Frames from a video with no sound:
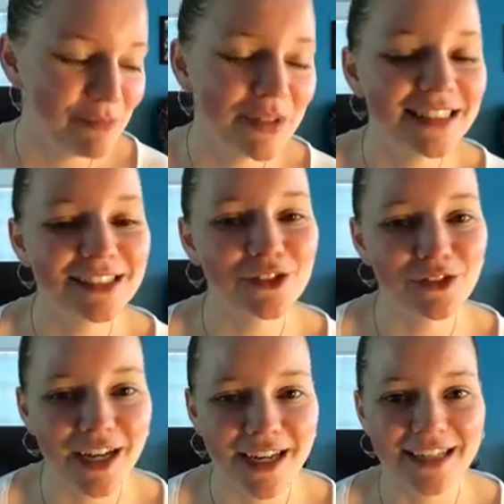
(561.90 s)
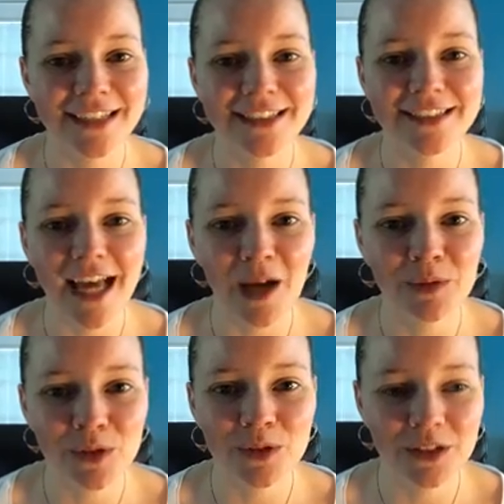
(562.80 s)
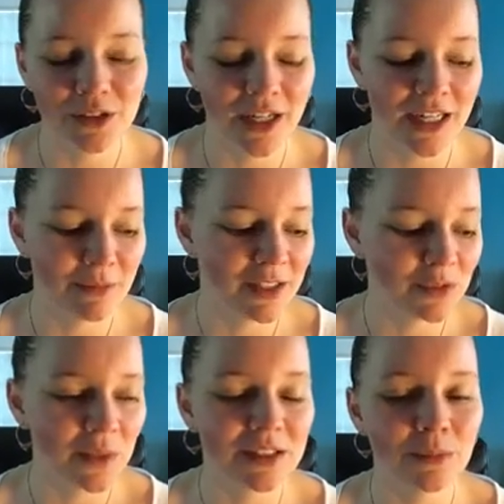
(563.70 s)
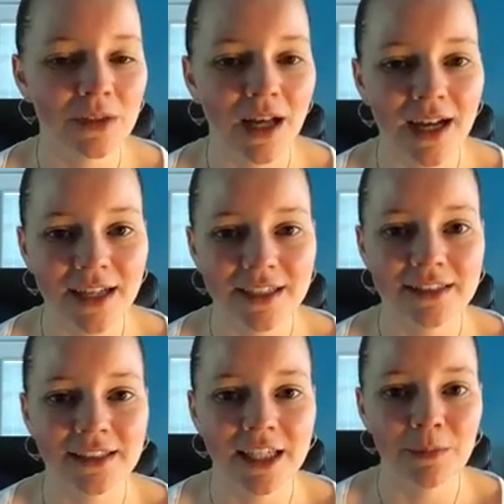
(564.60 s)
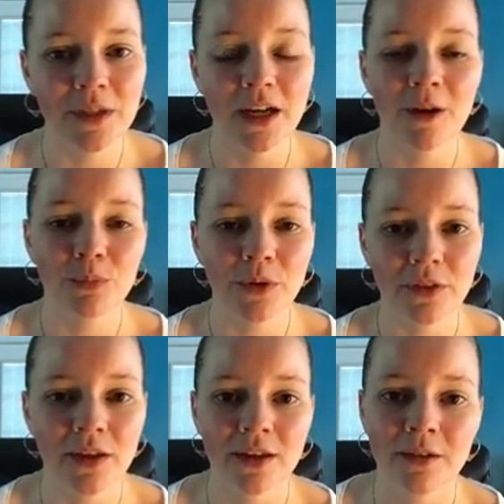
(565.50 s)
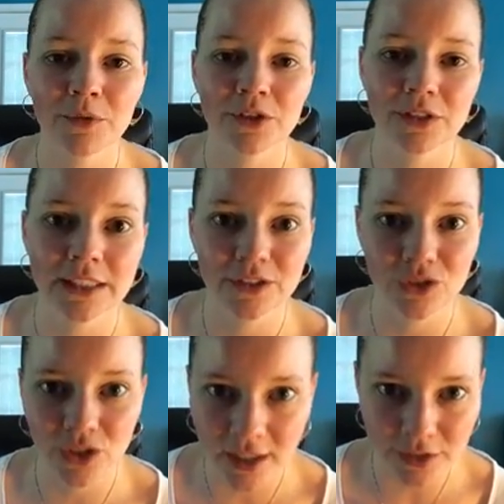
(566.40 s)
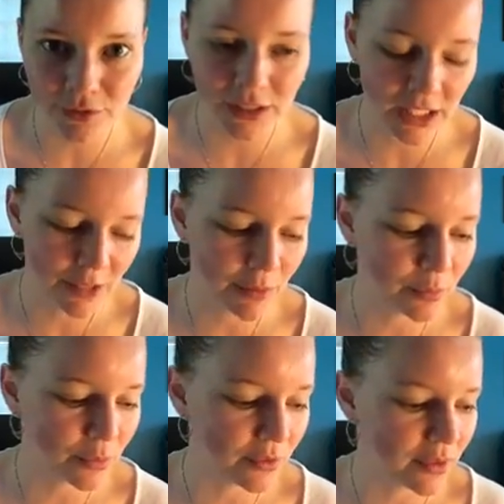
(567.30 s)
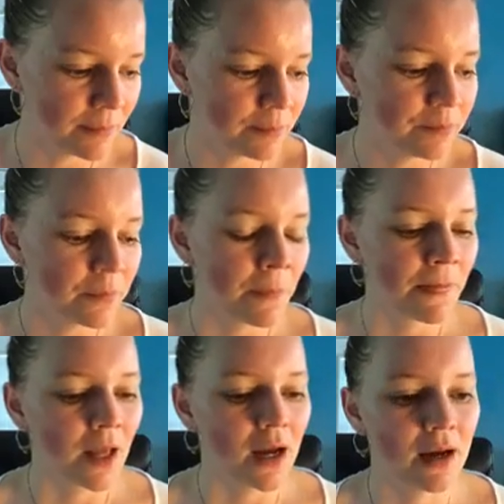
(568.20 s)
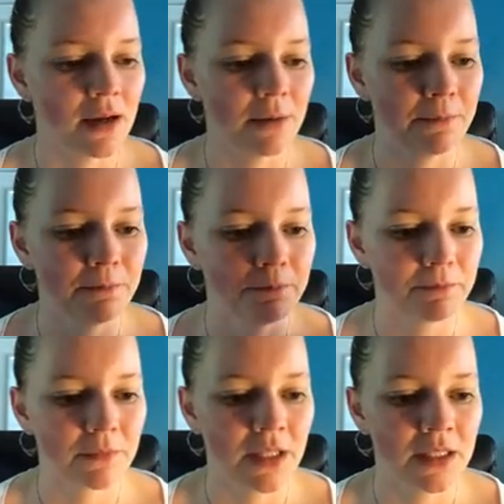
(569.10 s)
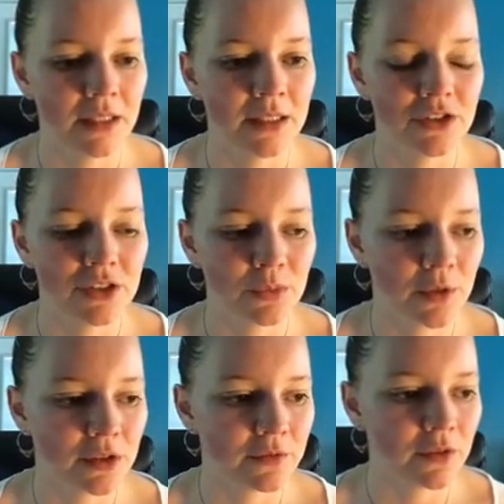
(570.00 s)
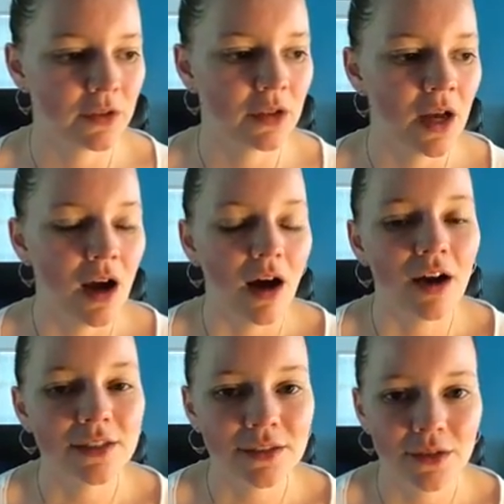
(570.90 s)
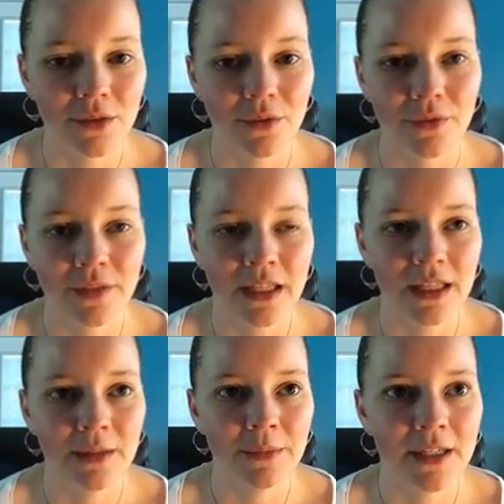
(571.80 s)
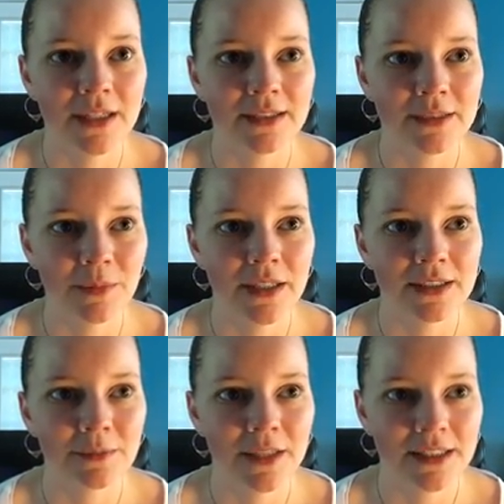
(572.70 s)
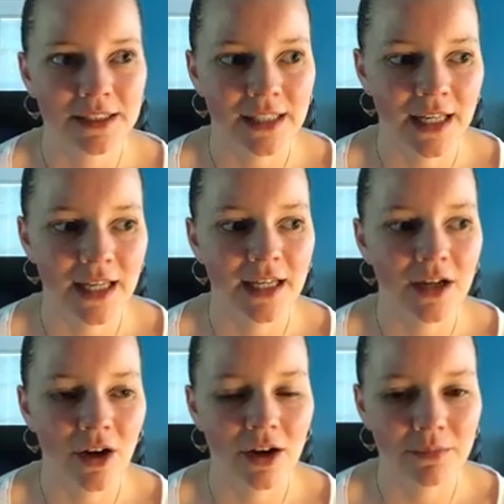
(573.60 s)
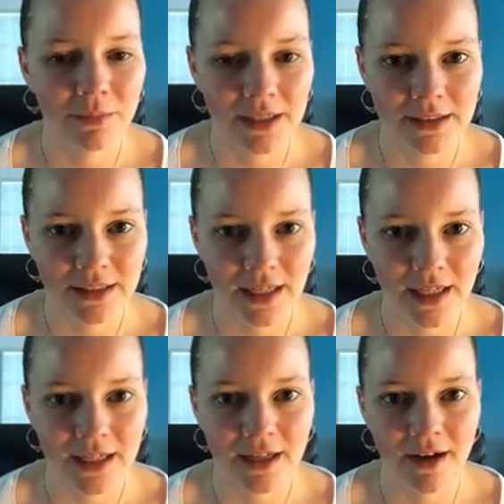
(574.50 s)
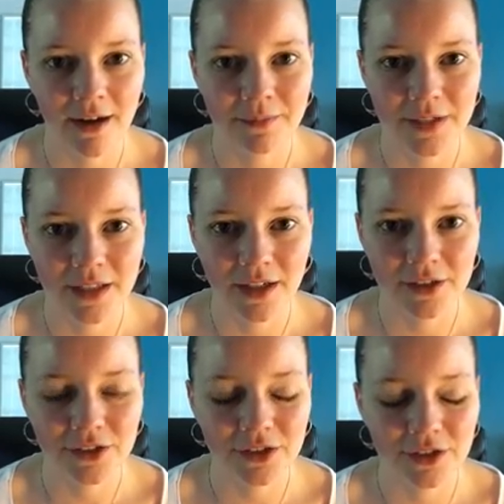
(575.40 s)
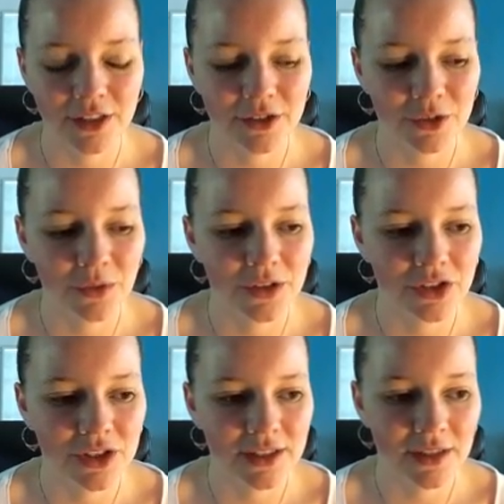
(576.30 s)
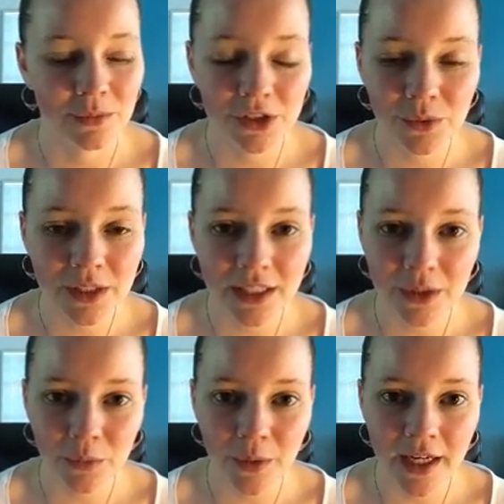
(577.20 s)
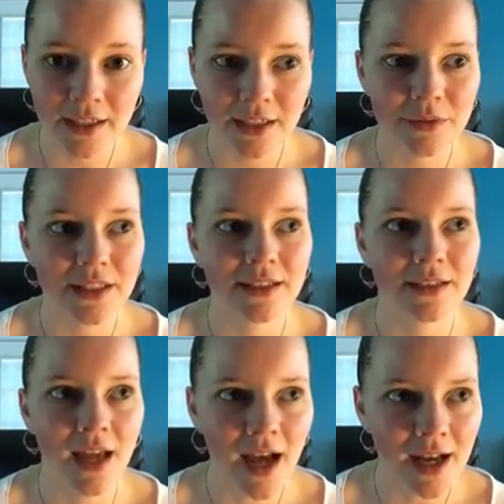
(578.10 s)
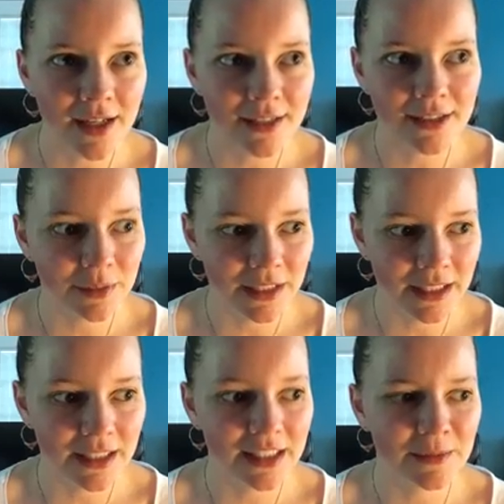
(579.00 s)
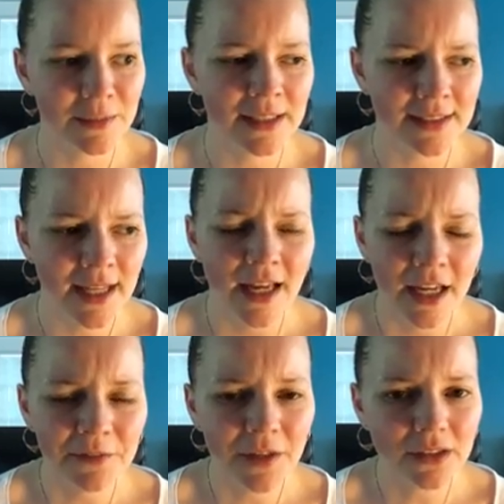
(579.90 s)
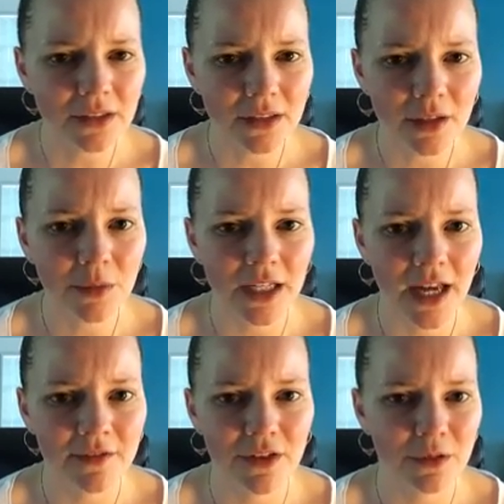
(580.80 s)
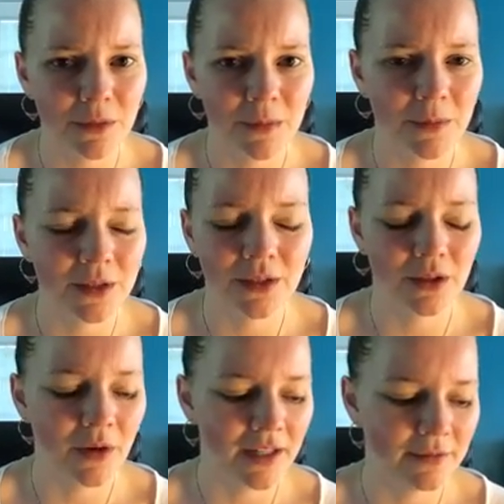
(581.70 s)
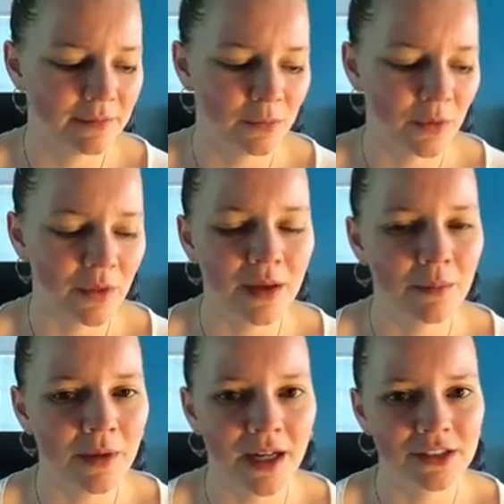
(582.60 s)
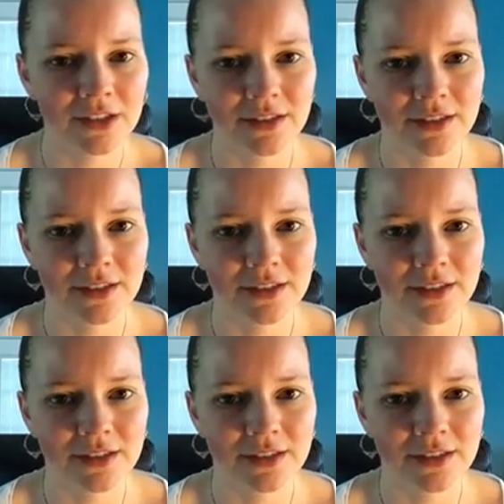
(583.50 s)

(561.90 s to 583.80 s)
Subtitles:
but it's great. It's absolutely great. It means my supply is keeping up with him, or at least trying to really keep up with him. it's just wonderful. Also, the biggest thing on Monday, the Dr. Wirtz, she said, well, do you want to get a weight? And I was like, yes, please, because he felt a little bit heavier to me, but you know, with him, I